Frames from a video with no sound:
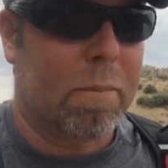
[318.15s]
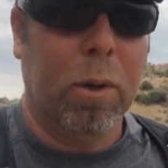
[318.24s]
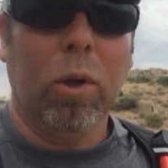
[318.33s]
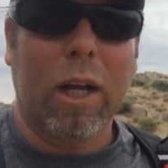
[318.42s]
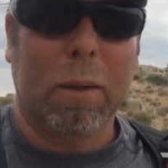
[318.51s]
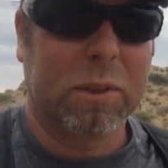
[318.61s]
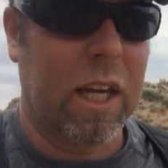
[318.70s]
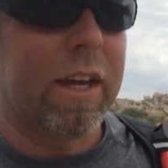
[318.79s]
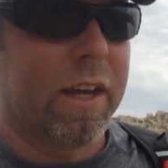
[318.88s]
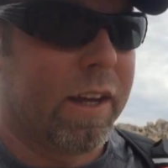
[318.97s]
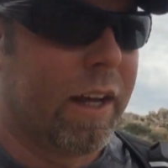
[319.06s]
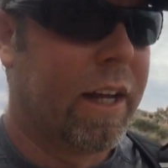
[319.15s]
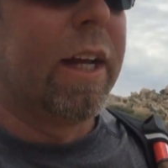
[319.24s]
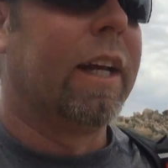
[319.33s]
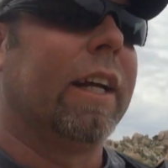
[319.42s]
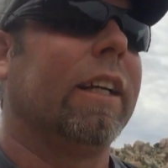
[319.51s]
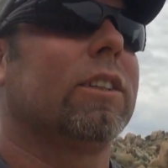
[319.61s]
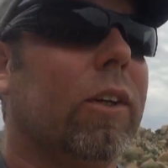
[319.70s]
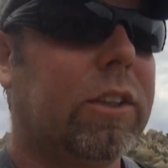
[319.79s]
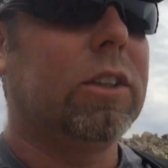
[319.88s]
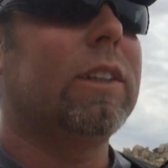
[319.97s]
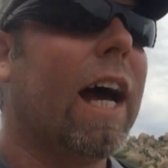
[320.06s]
pull-ups. And so I
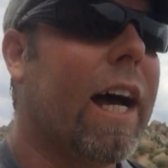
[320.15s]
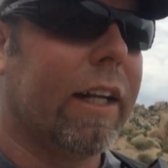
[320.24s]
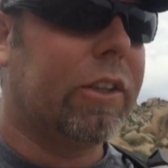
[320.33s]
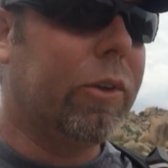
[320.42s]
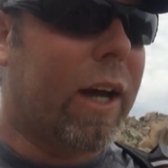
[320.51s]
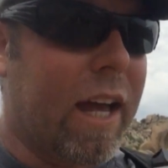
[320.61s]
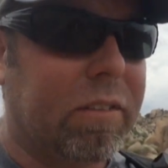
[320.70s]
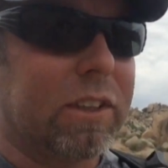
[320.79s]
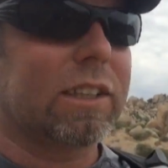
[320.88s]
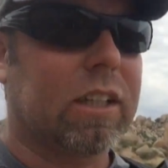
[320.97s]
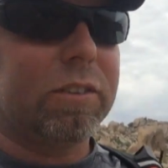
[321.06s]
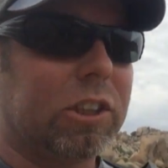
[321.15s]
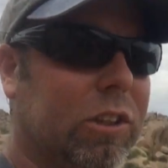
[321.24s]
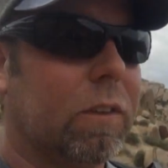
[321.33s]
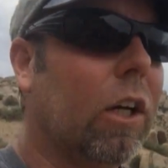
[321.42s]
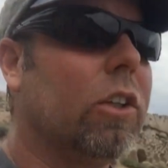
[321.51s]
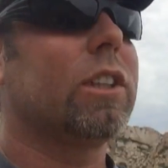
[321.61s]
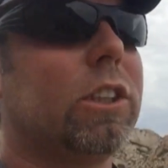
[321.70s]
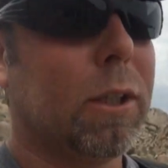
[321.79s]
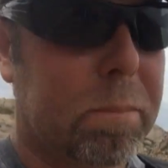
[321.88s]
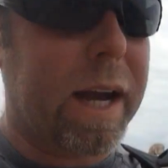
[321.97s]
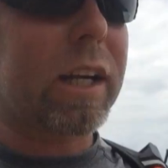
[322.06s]
do that. I do a heavy set of each of those. I
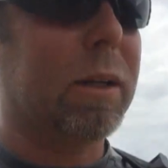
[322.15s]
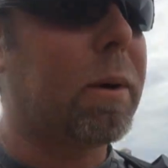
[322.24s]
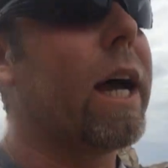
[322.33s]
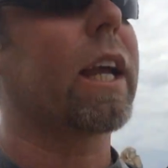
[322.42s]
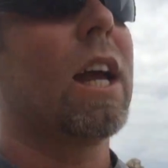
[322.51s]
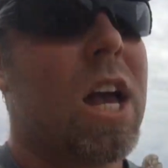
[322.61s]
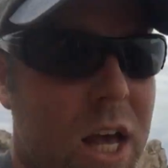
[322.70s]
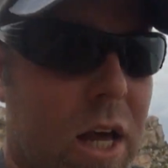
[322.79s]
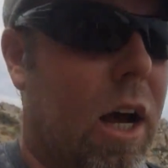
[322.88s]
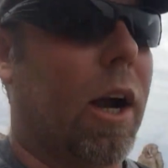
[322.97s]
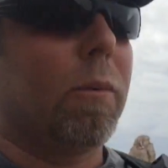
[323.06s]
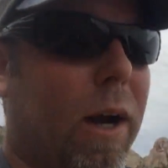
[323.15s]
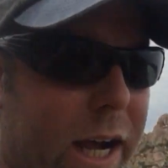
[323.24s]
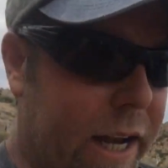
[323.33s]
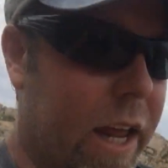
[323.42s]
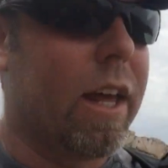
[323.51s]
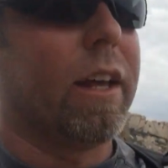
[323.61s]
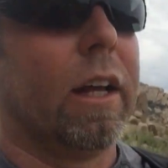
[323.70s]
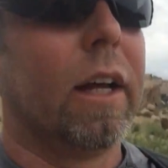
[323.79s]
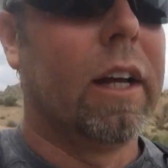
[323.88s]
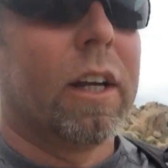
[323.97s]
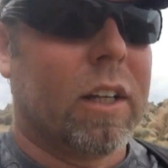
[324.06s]
jump back on the bike. I ride.
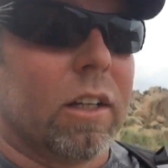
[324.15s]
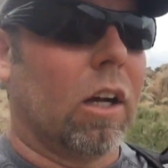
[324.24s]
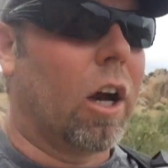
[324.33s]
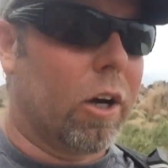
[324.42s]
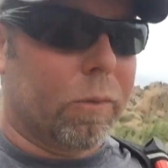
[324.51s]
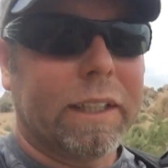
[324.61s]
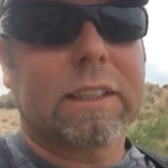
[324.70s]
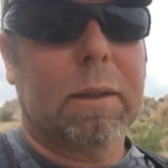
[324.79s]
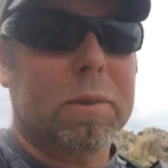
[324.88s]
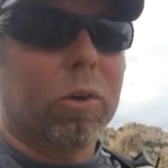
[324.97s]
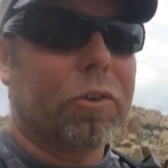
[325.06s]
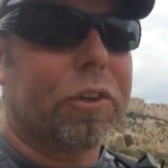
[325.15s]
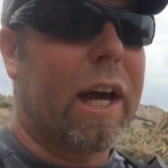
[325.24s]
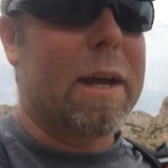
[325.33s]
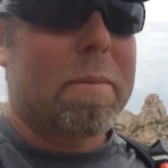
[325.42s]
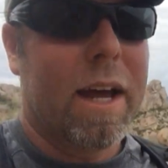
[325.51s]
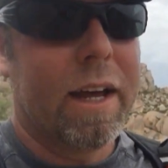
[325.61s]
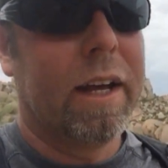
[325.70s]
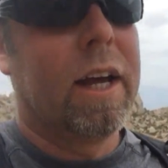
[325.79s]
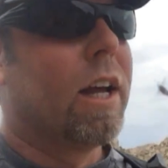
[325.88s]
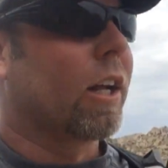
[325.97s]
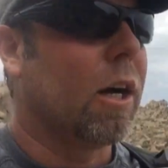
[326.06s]
The heart rate's up the whole time.
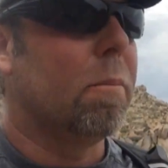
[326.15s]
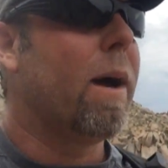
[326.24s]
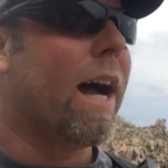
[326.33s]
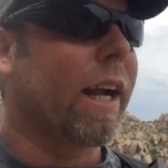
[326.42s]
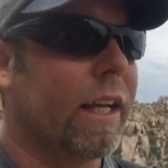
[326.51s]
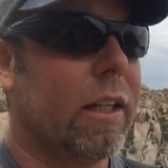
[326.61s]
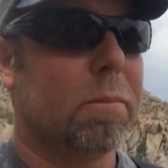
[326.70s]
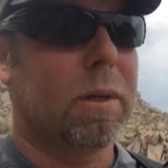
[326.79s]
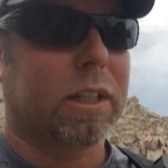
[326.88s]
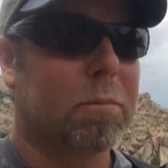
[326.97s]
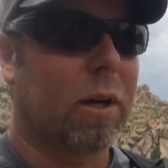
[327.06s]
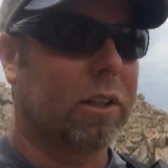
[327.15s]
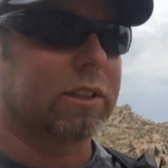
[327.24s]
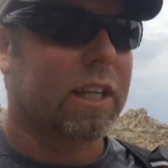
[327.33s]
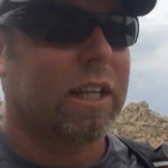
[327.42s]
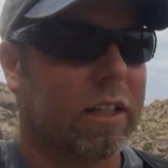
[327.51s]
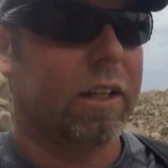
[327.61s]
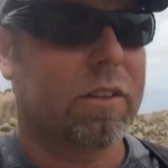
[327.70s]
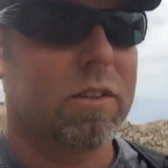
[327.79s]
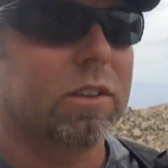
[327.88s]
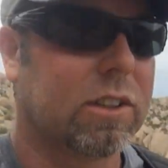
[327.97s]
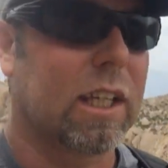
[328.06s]
Come back, hit the monkey bars again, and
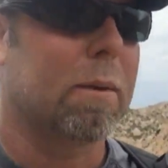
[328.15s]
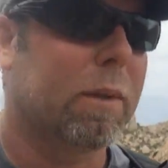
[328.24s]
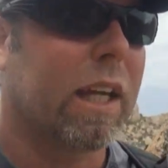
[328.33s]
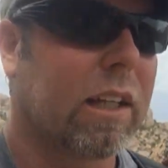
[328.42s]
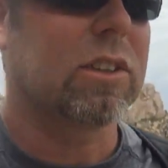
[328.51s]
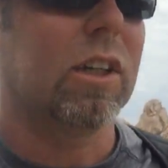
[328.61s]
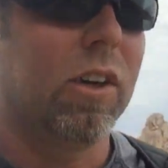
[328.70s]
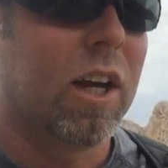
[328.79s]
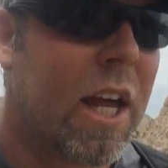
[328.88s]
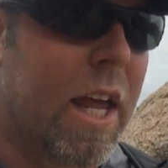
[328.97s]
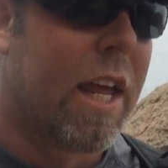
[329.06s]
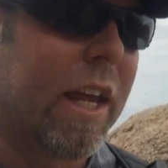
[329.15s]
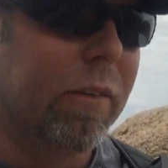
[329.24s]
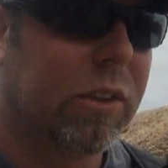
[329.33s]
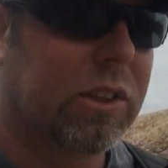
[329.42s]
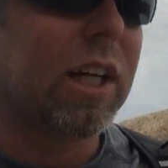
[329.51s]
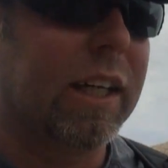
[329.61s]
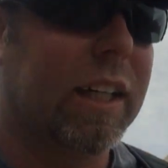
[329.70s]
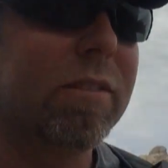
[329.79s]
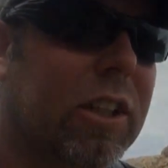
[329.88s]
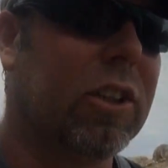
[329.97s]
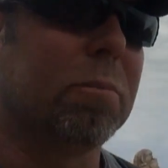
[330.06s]
do the same thing. So it was,
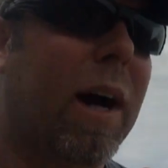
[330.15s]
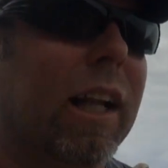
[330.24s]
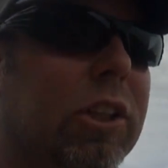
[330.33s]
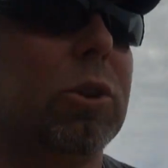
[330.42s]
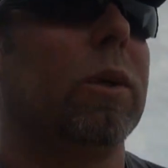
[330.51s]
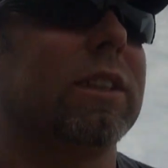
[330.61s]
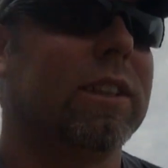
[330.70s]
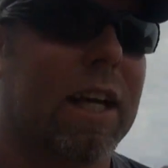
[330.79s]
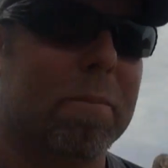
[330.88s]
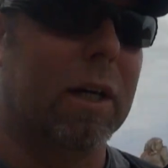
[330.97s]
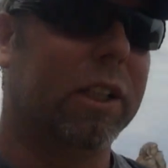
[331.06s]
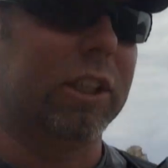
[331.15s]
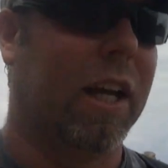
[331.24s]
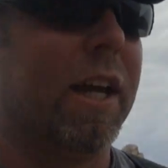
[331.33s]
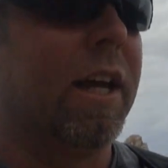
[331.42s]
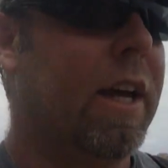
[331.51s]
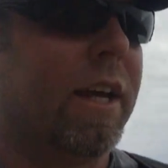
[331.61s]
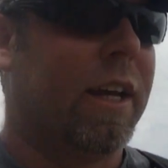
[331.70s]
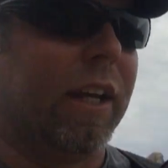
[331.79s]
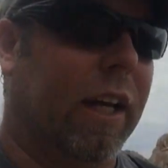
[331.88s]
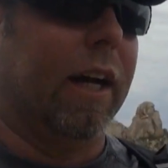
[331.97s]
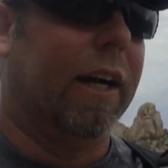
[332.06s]
even though the mileage wasn't that much,
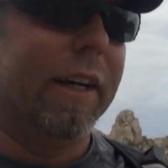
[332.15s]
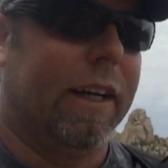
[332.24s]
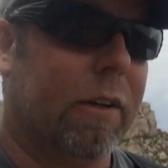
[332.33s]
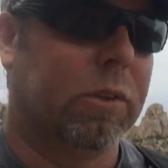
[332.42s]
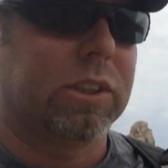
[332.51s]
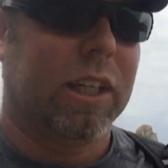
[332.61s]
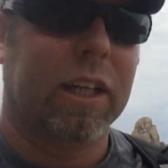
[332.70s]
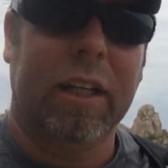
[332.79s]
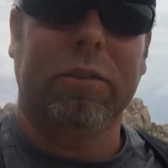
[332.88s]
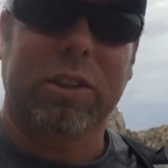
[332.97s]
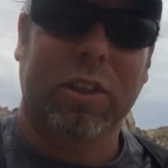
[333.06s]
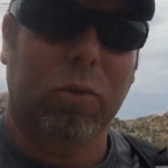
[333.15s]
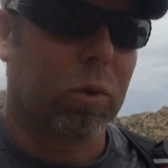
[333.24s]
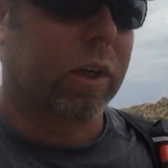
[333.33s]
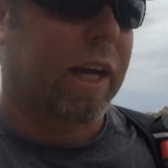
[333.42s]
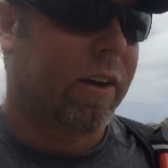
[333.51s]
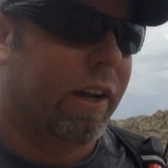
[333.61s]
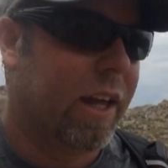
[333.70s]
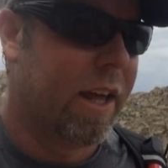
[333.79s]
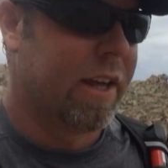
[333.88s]
it was a good workout.